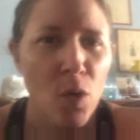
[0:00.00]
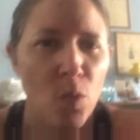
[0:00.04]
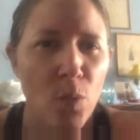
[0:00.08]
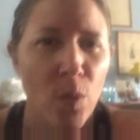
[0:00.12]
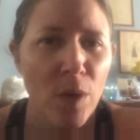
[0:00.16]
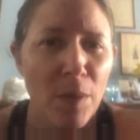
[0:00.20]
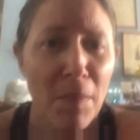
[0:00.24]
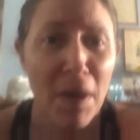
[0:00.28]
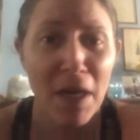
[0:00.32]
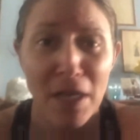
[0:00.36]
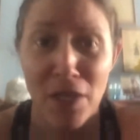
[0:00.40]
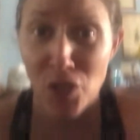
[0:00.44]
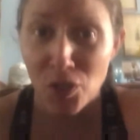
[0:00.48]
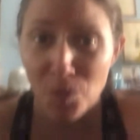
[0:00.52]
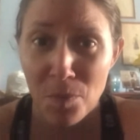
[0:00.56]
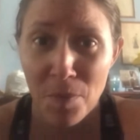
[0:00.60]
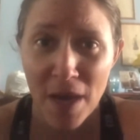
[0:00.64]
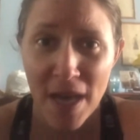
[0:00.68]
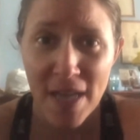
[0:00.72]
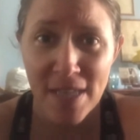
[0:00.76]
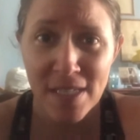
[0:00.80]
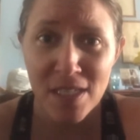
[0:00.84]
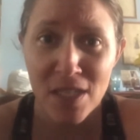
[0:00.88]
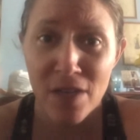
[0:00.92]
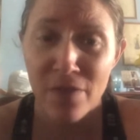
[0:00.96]
we might do
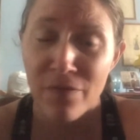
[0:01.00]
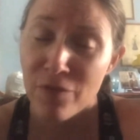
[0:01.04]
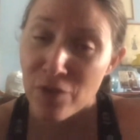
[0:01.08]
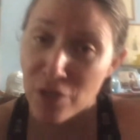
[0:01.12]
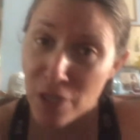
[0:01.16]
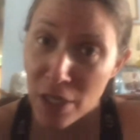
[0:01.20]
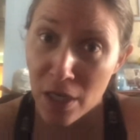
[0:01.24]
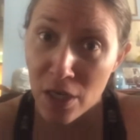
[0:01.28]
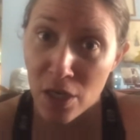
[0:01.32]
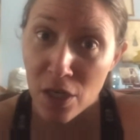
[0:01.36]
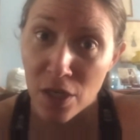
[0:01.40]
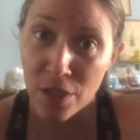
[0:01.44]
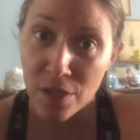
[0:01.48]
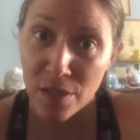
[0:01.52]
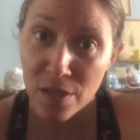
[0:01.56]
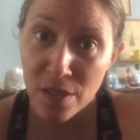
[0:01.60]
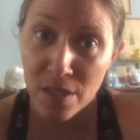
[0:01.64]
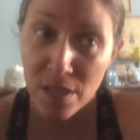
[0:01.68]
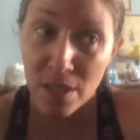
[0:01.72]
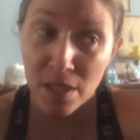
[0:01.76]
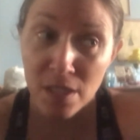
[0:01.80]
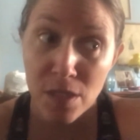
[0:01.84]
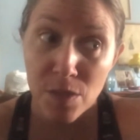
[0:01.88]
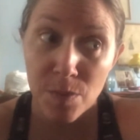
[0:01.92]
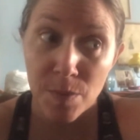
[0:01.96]
pasta for dinner
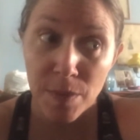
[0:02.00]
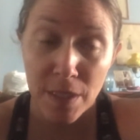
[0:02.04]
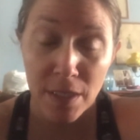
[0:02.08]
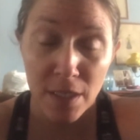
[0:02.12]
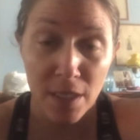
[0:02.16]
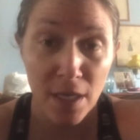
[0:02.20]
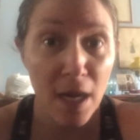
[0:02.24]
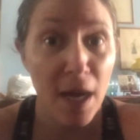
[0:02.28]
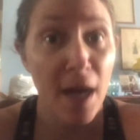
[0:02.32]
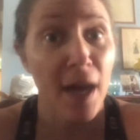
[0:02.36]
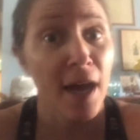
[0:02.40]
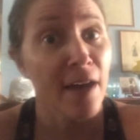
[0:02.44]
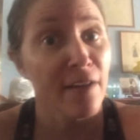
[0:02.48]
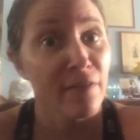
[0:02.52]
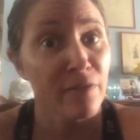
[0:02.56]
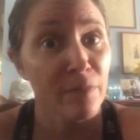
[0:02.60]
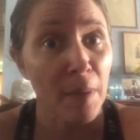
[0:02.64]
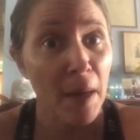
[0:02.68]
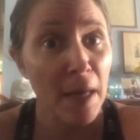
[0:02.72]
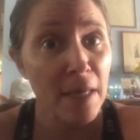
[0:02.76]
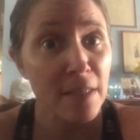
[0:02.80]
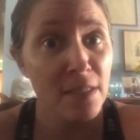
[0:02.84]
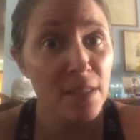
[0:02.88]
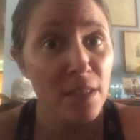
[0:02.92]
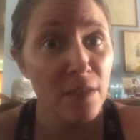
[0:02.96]
since we did not have
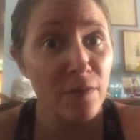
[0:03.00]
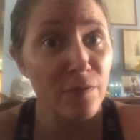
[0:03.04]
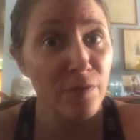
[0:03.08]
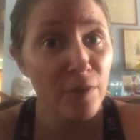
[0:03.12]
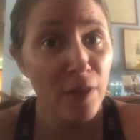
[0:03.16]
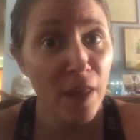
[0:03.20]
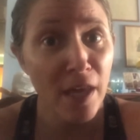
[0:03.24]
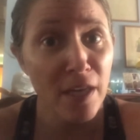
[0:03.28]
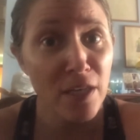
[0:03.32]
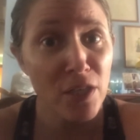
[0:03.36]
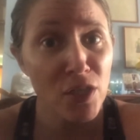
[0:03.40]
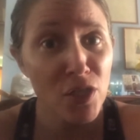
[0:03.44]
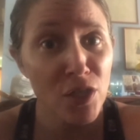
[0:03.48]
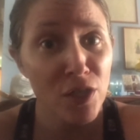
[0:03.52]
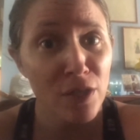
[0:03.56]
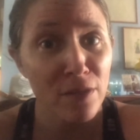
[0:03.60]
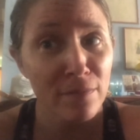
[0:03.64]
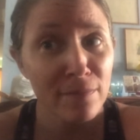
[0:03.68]
pasta for lunch.